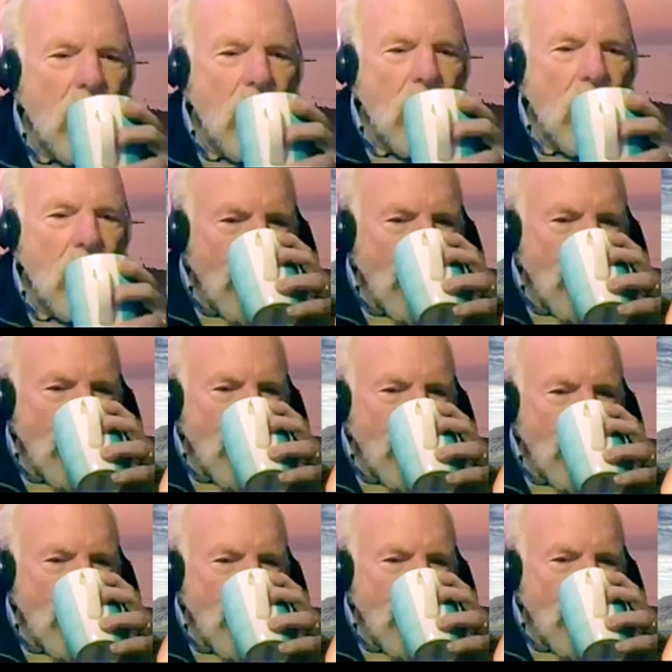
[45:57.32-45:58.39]

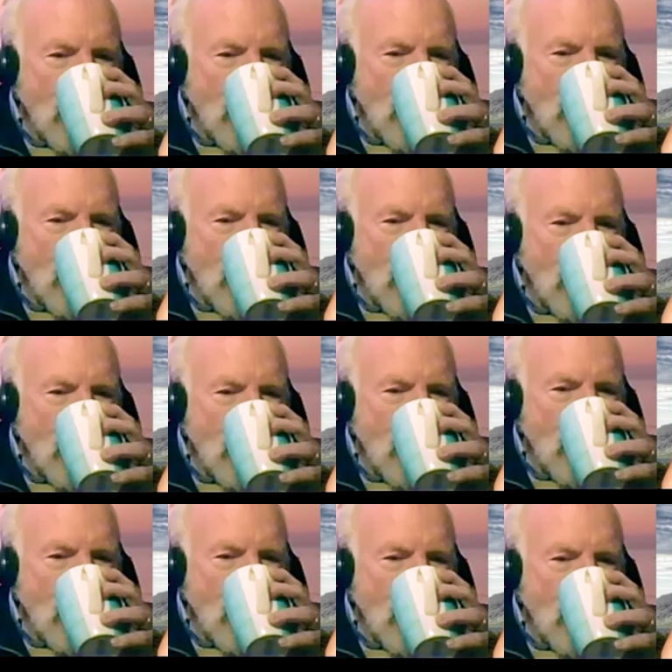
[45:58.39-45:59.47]

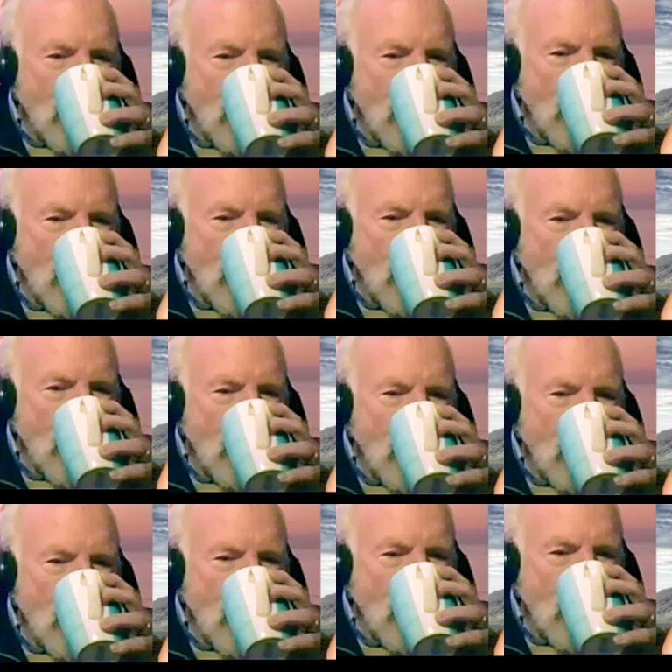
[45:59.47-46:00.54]

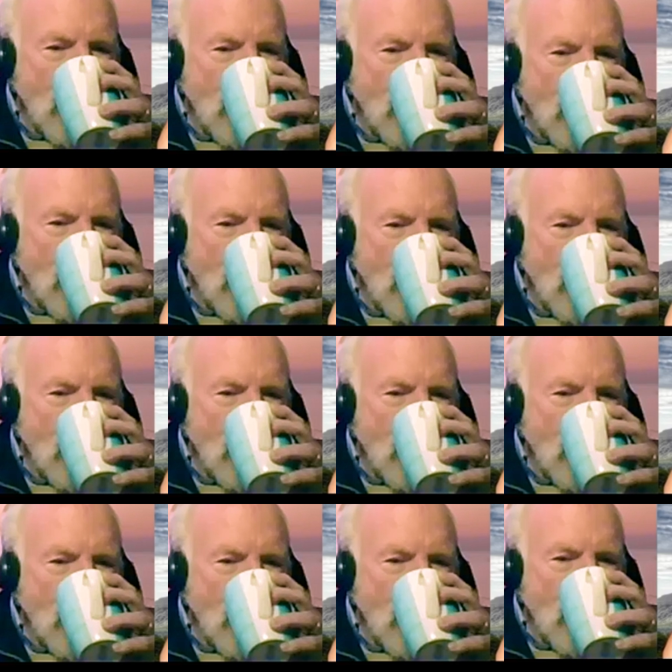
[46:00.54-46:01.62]

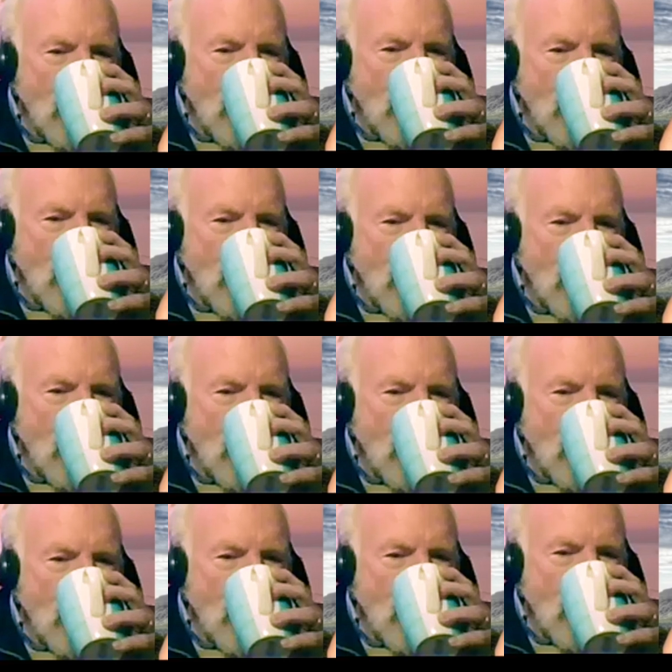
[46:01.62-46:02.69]

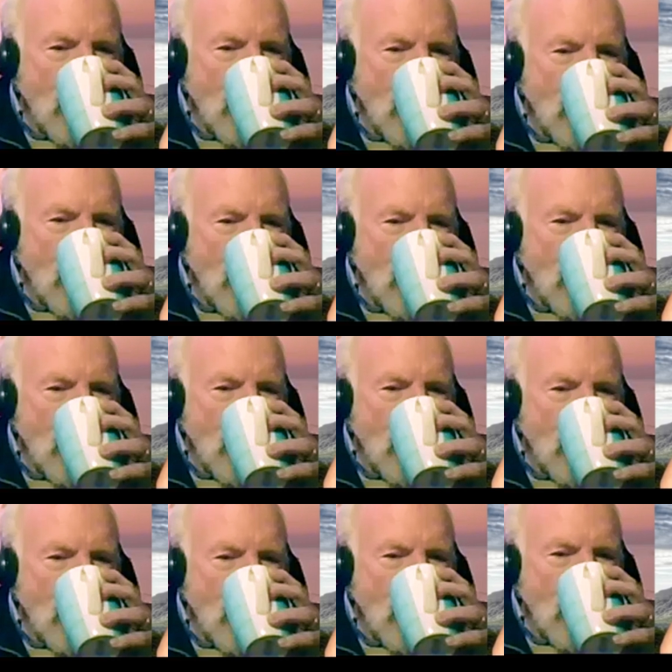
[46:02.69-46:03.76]

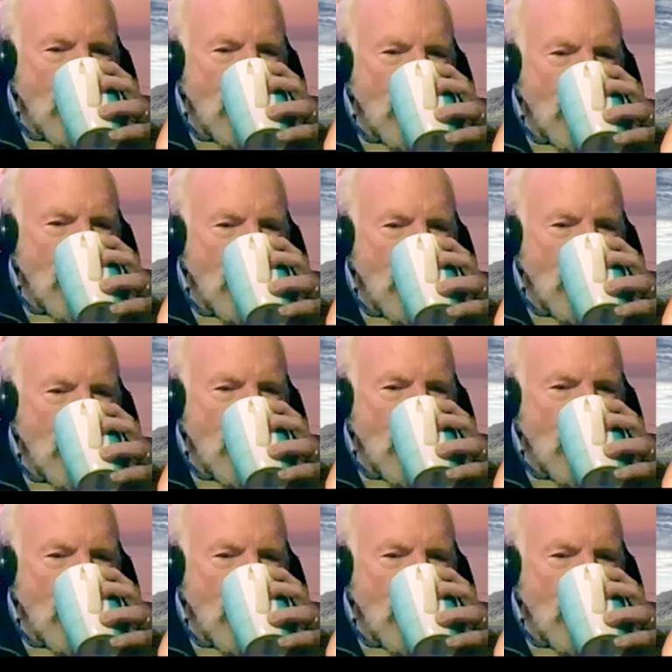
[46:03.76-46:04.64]
The person shown says nothing.